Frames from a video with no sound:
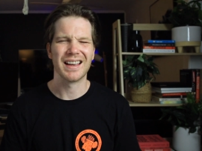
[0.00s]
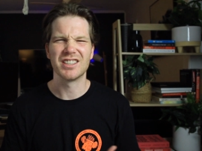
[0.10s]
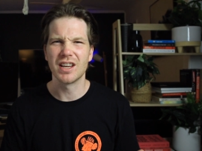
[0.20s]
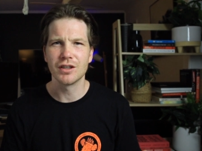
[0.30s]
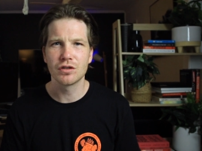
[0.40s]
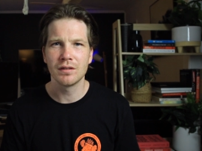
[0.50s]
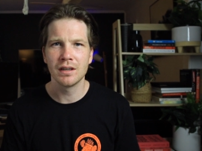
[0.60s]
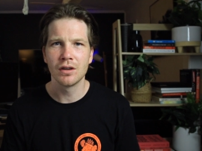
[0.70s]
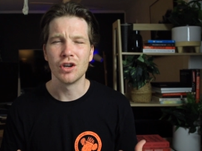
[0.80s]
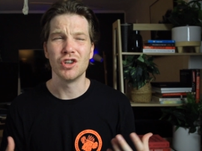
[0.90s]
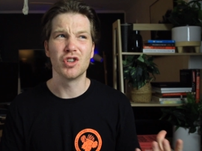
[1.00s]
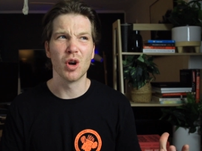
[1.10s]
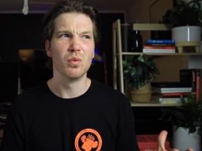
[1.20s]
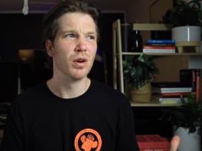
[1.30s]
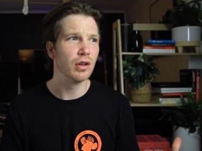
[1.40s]
Essentially, you
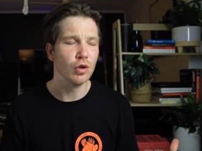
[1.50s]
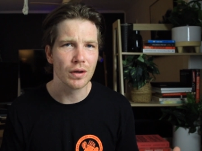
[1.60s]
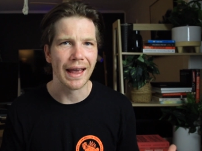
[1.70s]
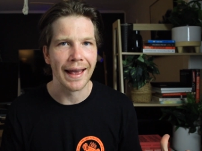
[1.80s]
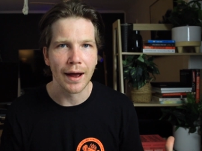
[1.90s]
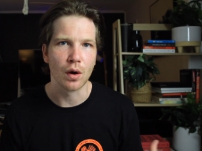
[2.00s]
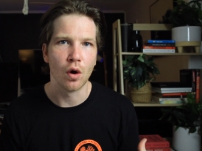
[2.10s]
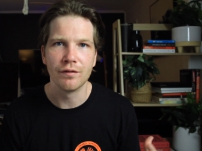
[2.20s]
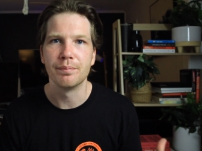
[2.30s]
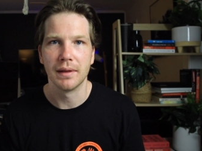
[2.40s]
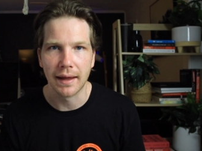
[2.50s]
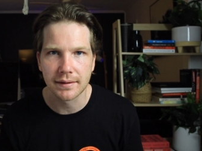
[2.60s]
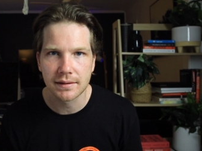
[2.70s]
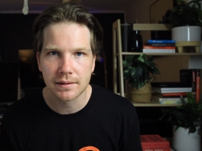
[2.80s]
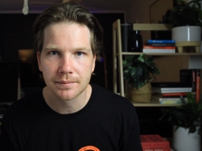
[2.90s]
don't want to look out of
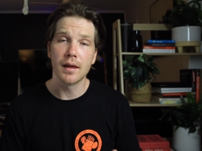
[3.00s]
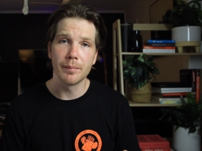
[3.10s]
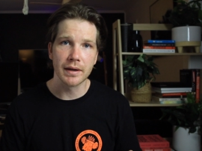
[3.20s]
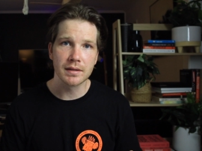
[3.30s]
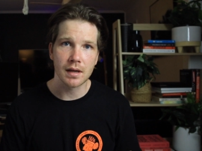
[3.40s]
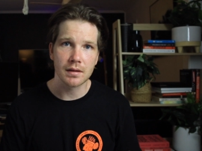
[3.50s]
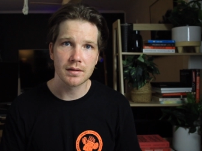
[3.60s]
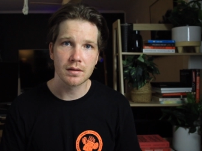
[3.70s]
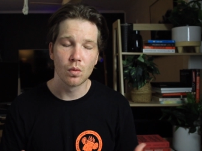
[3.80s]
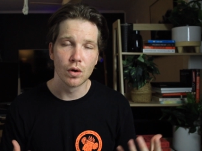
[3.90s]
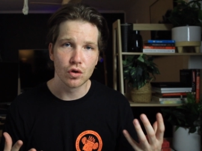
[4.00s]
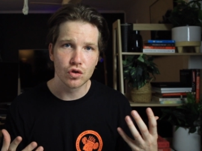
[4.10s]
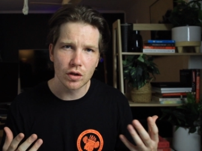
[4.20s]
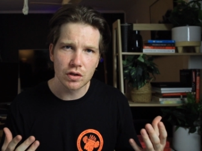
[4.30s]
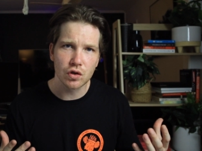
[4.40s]
place. And that makes sense. When you're
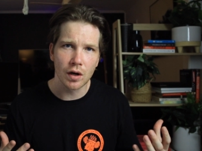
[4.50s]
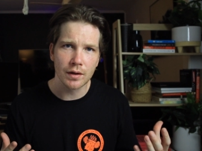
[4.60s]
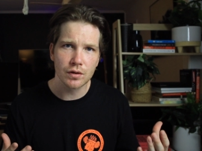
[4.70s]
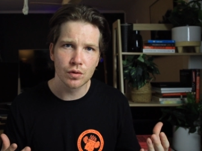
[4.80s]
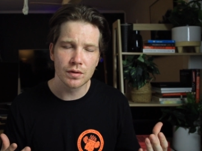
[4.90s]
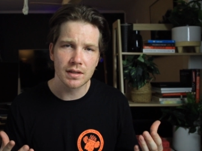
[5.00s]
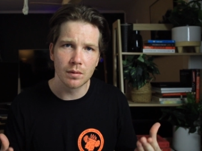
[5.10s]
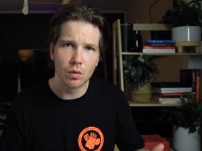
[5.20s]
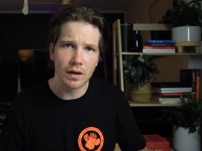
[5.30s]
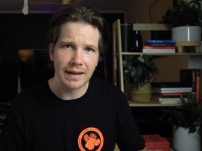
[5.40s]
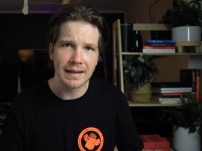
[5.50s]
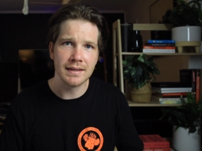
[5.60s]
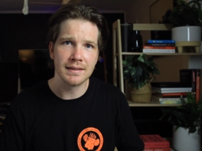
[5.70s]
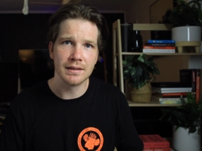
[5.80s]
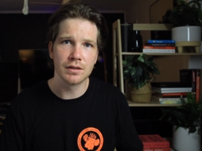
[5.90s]
just trying to somewhat
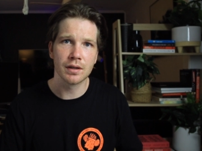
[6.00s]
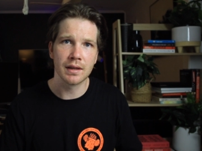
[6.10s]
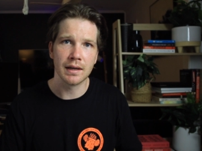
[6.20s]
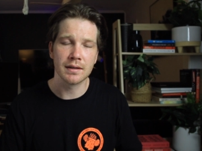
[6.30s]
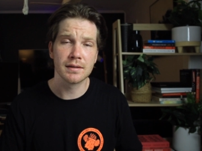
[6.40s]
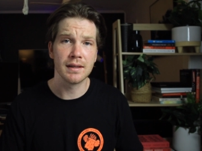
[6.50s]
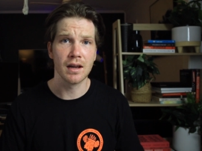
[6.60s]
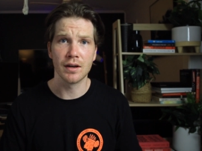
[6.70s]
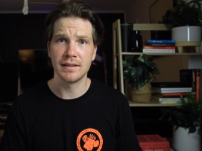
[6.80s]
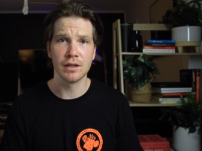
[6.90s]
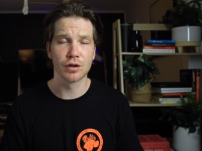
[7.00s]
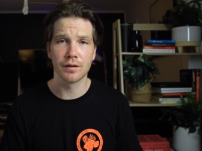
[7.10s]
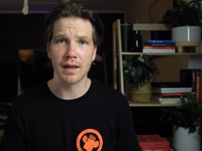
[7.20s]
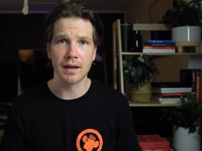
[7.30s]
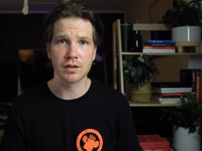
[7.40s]
ease into things, the idea
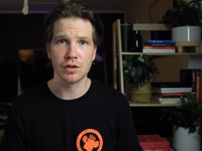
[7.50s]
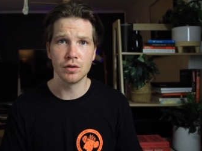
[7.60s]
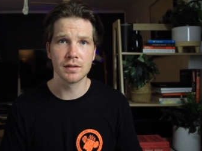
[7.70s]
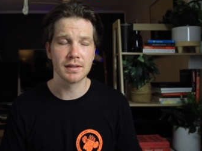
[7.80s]
of that to you